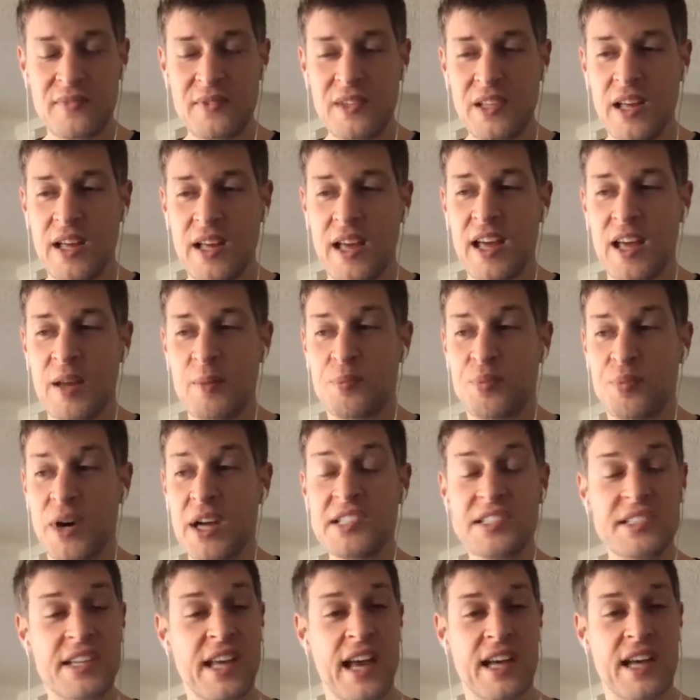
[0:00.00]
and
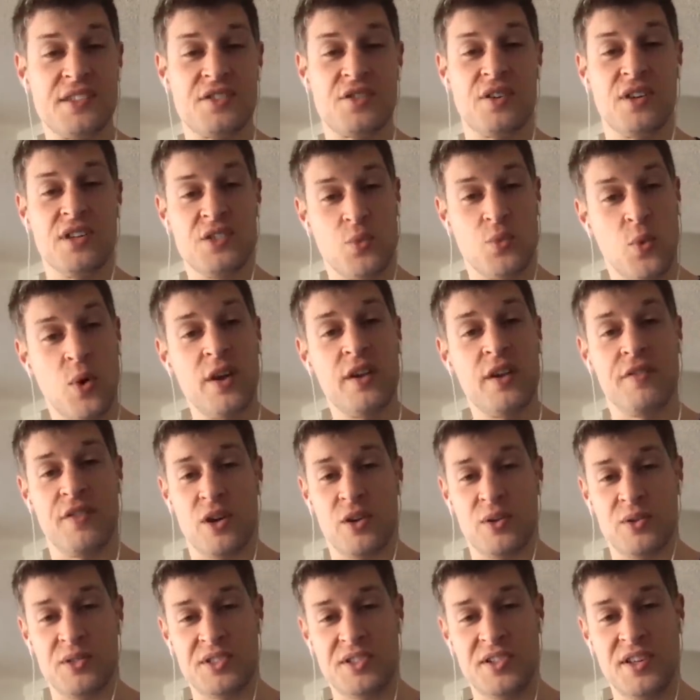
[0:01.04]
breast cancer is one of
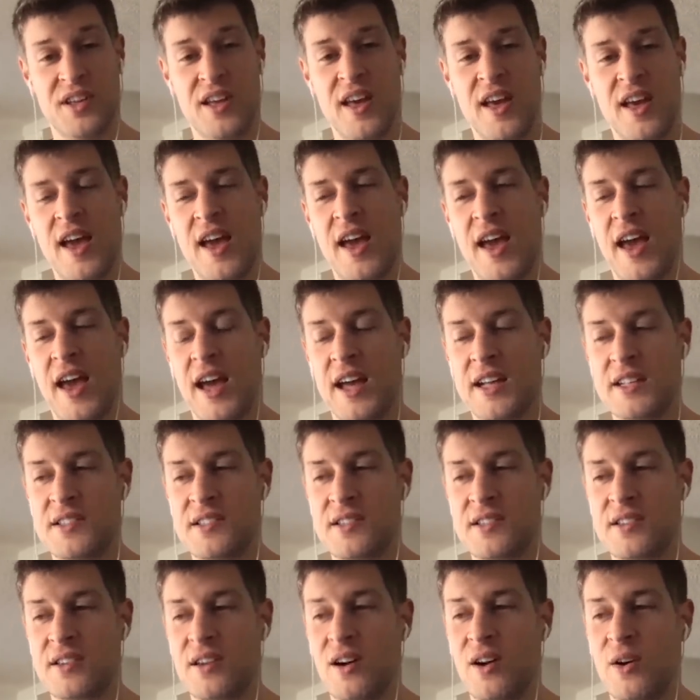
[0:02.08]
those. And
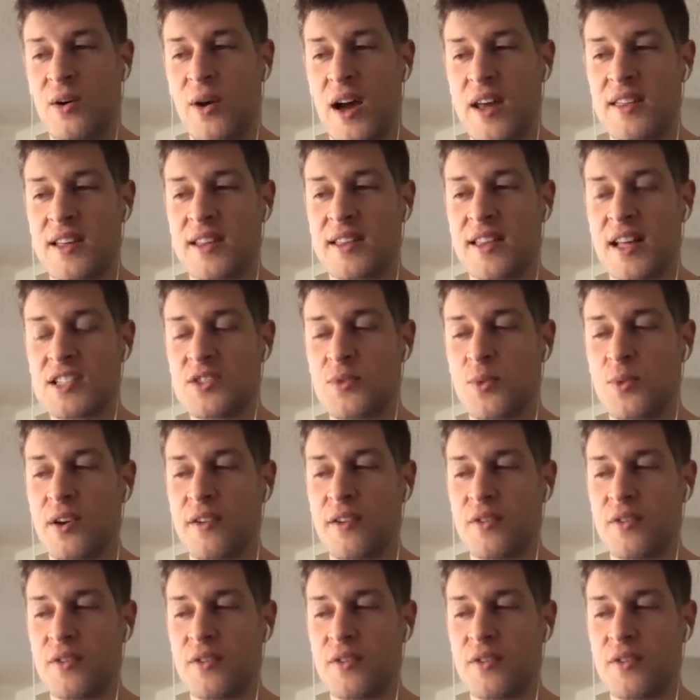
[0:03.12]
so I think that's one of the